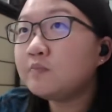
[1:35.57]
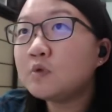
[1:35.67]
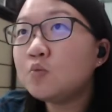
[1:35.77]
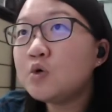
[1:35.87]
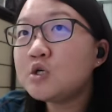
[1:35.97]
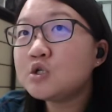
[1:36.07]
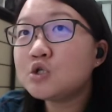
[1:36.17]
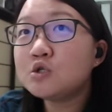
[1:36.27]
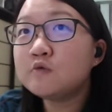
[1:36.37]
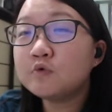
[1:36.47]
which
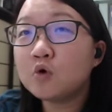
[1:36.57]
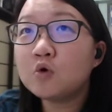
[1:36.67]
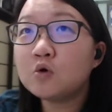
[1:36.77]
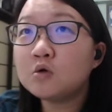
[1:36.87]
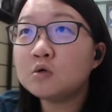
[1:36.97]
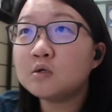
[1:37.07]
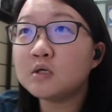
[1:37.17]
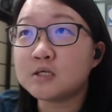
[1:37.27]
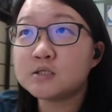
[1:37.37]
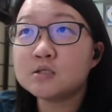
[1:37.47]
row is
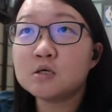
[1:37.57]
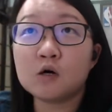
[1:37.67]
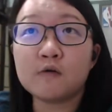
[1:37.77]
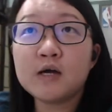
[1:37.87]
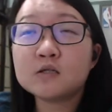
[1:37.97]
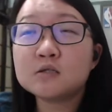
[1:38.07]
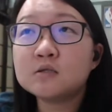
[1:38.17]
correct?